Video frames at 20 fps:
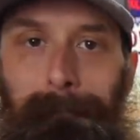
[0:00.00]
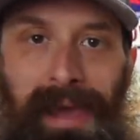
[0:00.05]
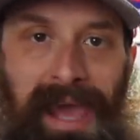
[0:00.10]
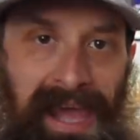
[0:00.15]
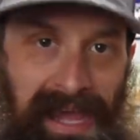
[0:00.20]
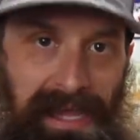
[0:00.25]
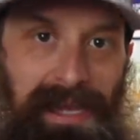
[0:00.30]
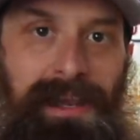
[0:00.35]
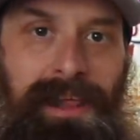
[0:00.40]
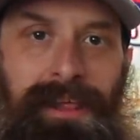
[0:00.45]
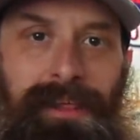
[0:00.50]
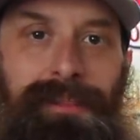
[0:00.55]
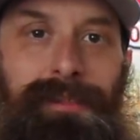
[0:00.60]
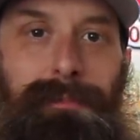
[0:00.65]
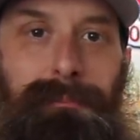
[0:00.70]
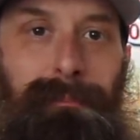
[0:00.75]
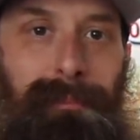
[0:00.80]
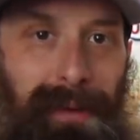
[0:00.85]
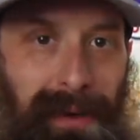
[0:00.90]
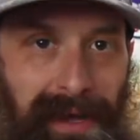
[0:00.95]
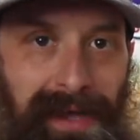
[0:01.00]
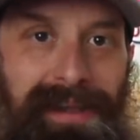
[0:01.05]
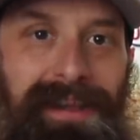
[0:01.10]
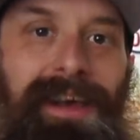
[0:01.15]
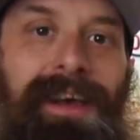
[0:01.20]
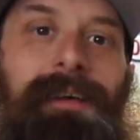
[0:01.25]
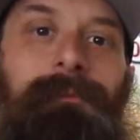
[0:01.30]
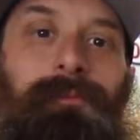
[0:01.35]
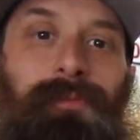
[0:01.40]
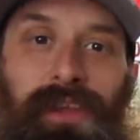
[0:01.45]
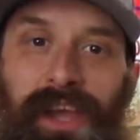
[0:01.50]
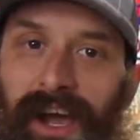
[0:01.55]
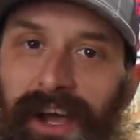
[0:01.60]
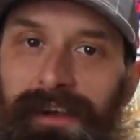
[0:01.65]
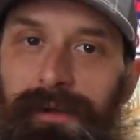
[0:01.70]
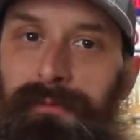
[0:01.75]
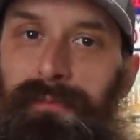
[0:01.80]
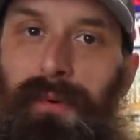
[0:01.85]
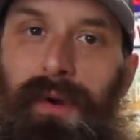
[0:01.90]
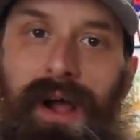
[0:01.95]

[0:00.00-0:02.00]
pain in the butt kind of